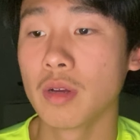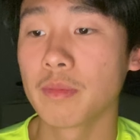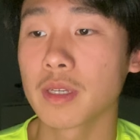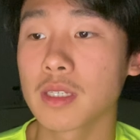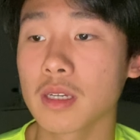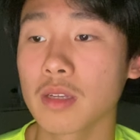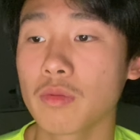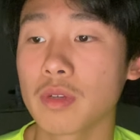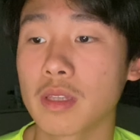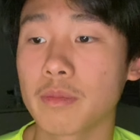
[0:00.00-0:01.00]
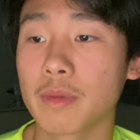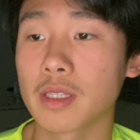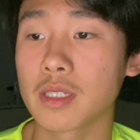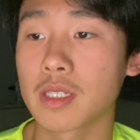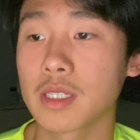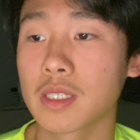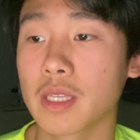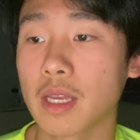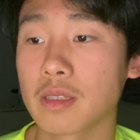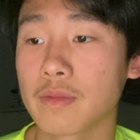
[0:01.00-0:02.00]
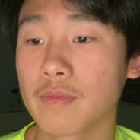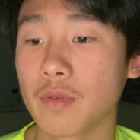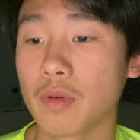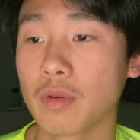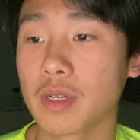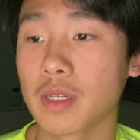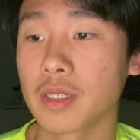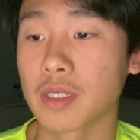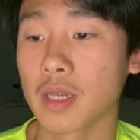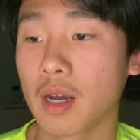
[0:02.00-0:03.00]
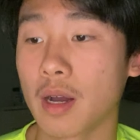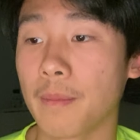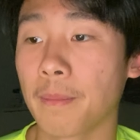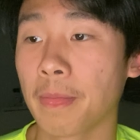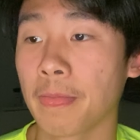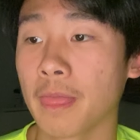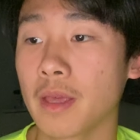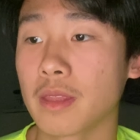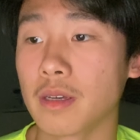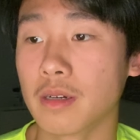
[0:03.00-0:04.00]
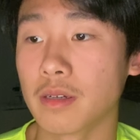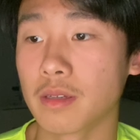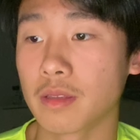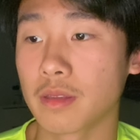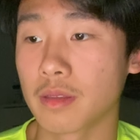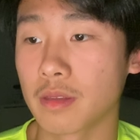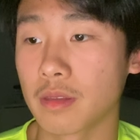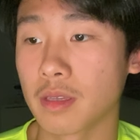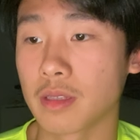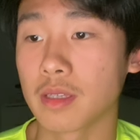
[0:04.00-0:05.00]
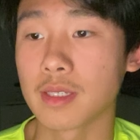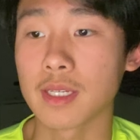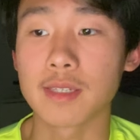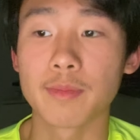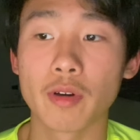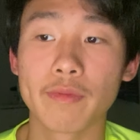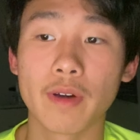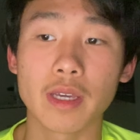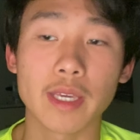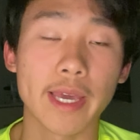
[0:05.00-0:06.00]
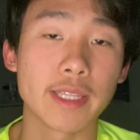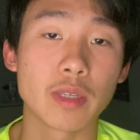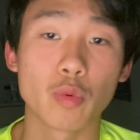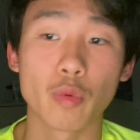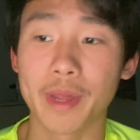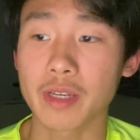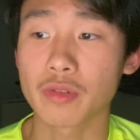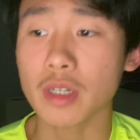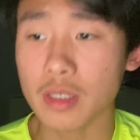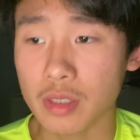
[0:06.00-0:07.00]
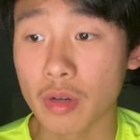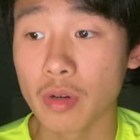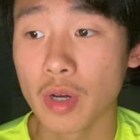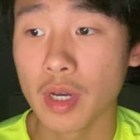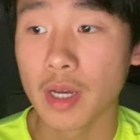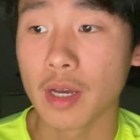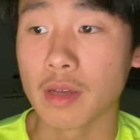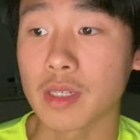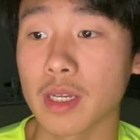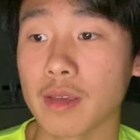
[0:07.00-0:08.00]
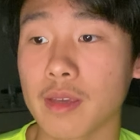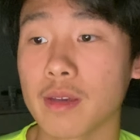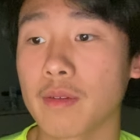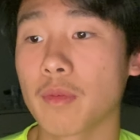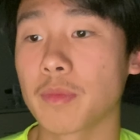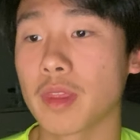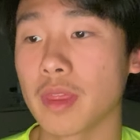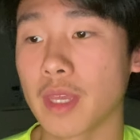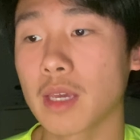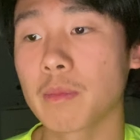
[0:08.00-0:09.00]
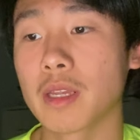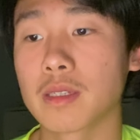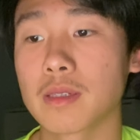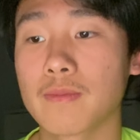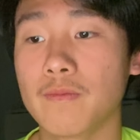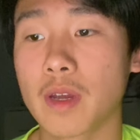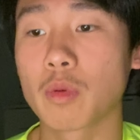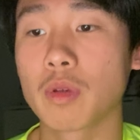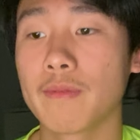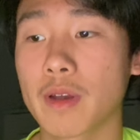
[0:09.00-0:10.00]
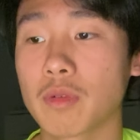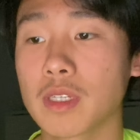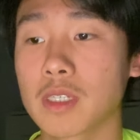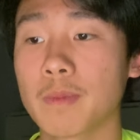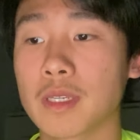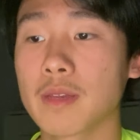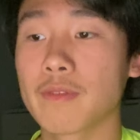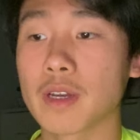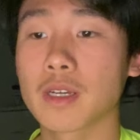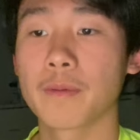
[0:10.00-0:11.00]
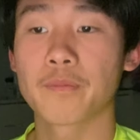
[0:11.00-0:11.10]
basically what DMARD stands for is the disease-modifying anti-rheumatic drug. So as you can hear from the name, it is very, very specific